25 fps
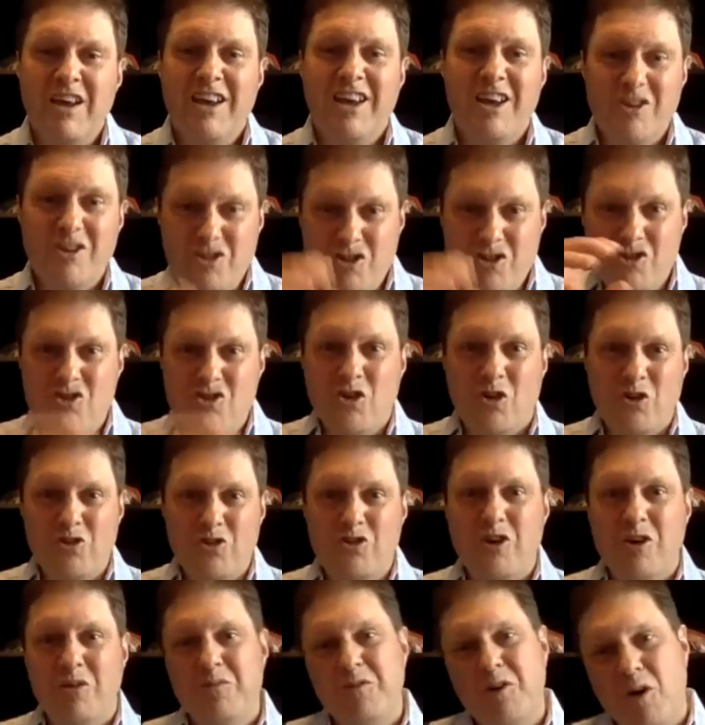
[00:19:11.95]
Is your short
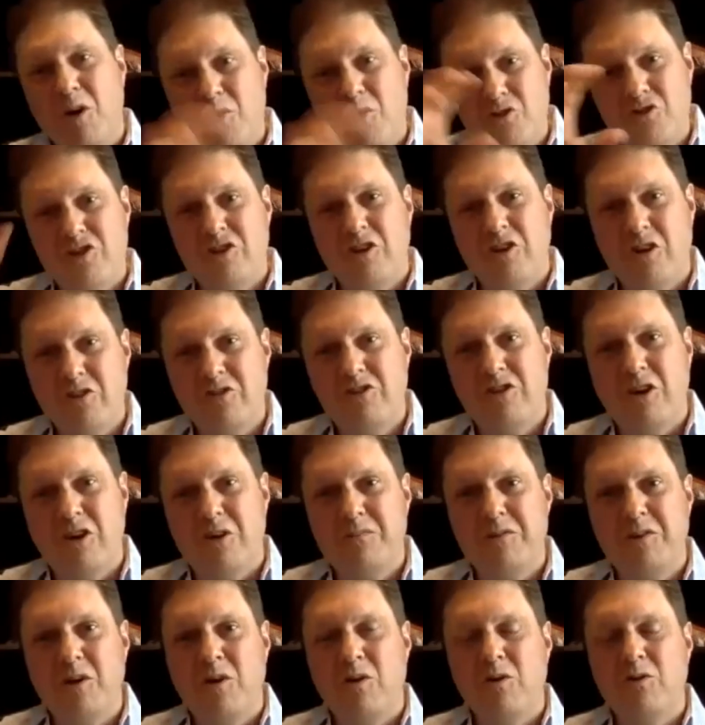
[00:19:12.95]
term goals, your long
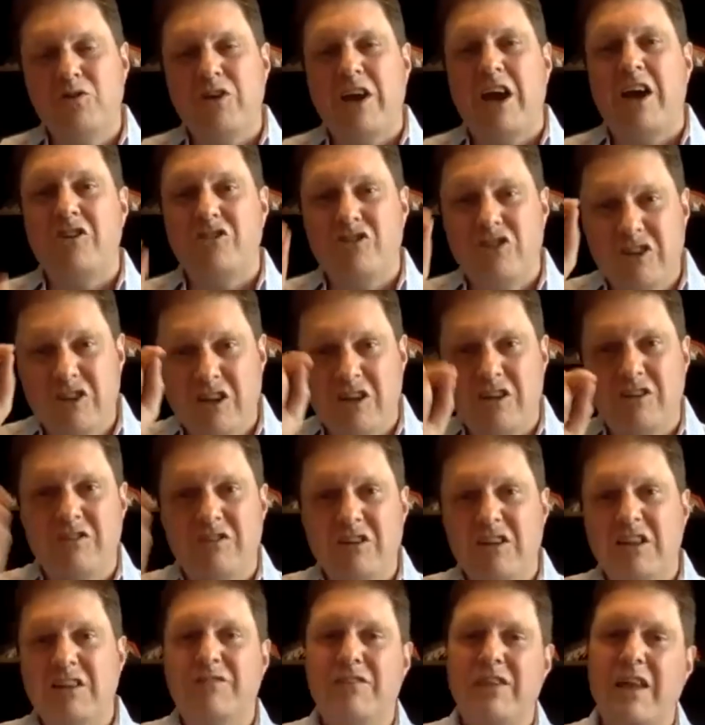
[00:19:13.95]
term goals actually going to
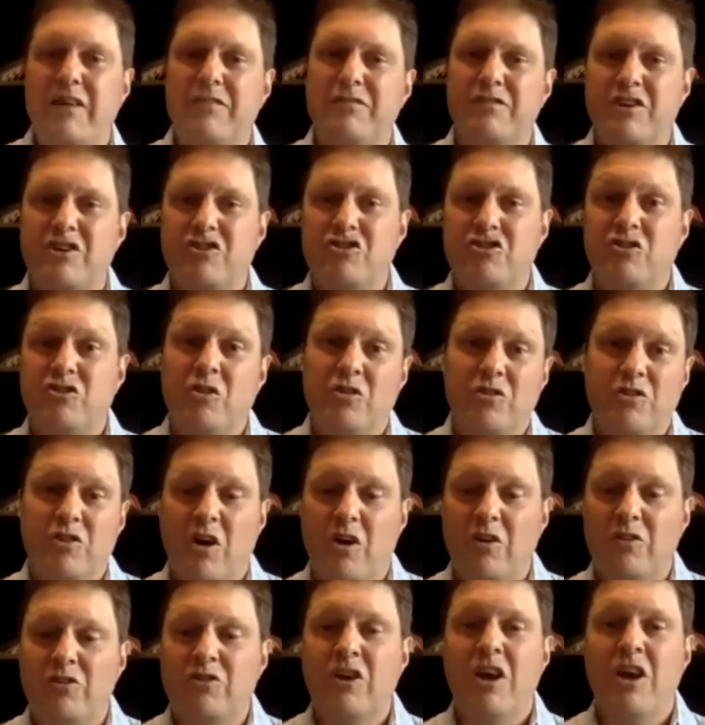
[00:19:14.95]
deliver that vision or
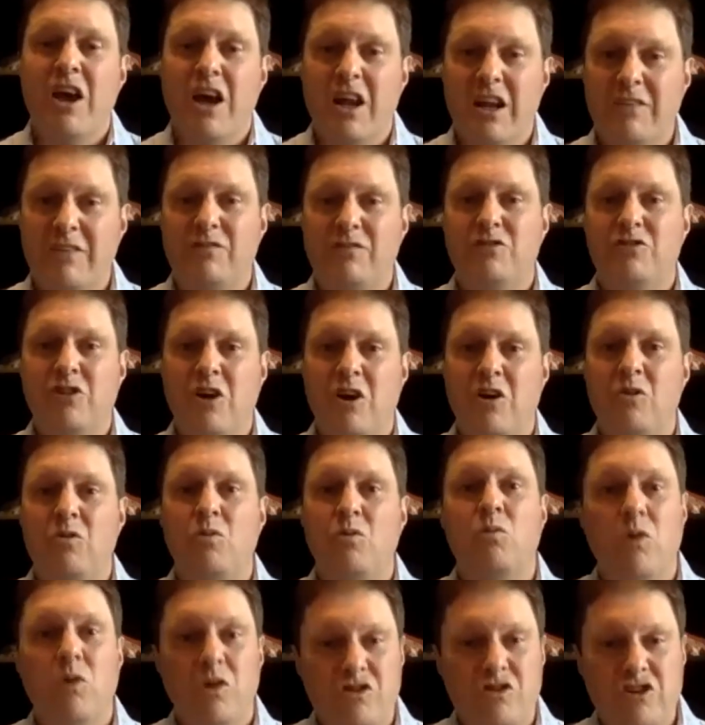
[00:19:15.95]
not? And if so,
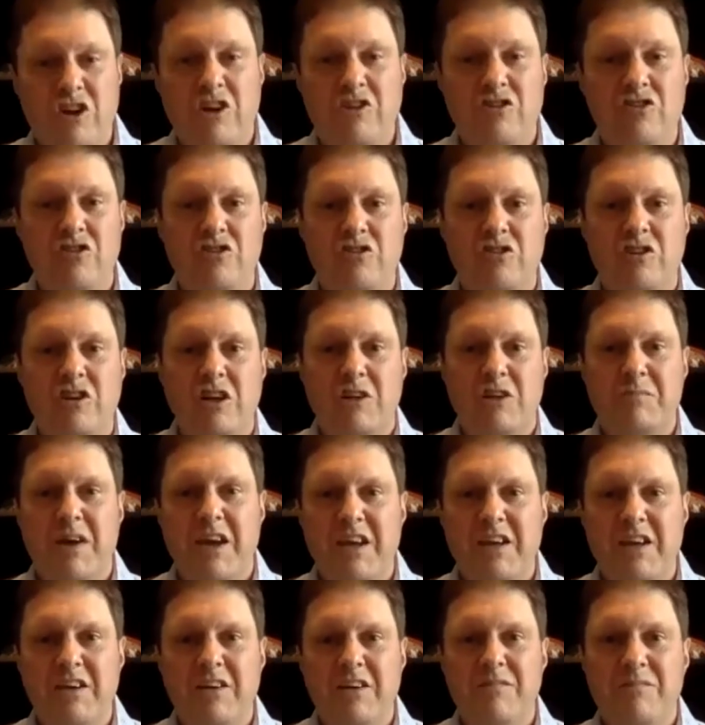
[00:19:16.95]
what changes are you going to
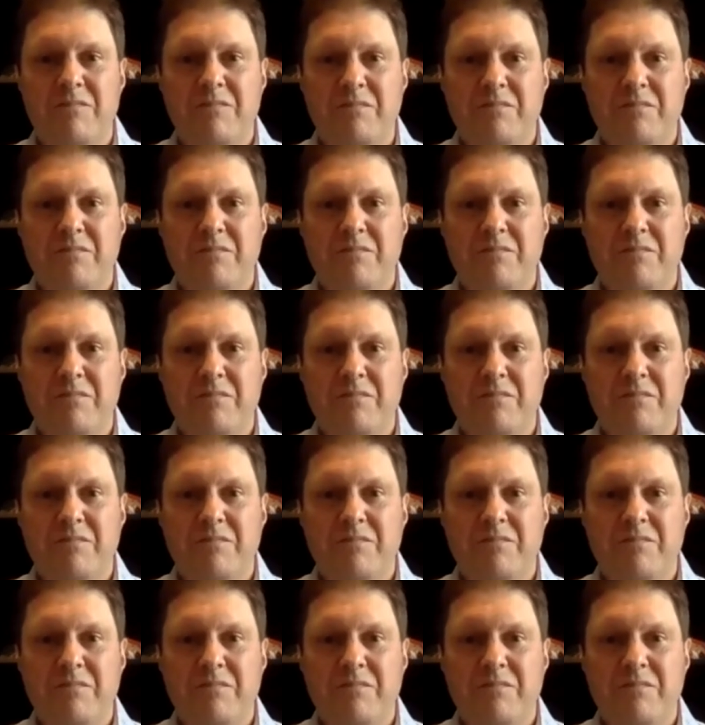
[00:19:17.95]
make?